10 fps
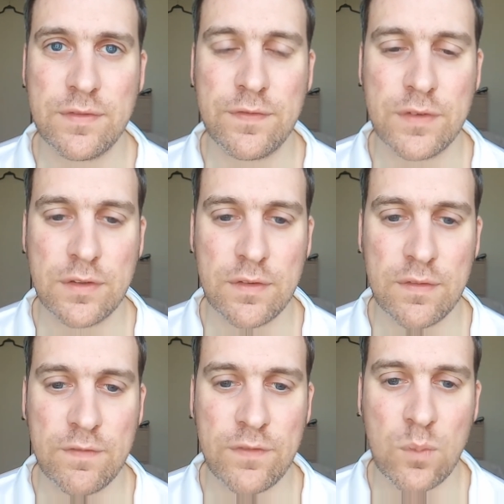for
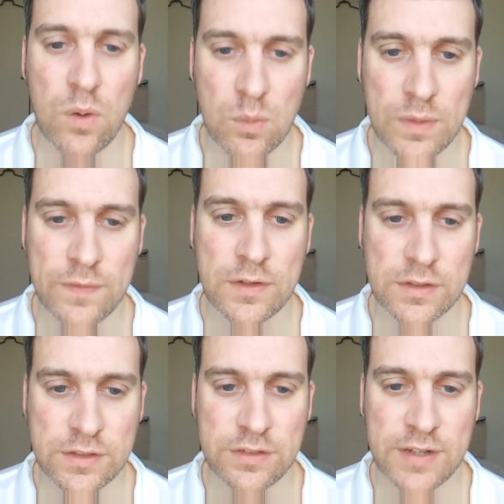what we've
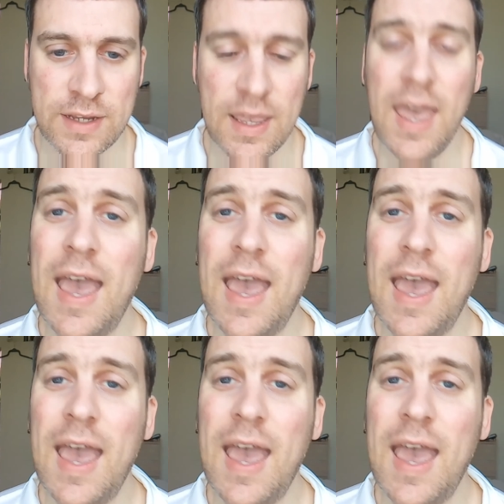got to see.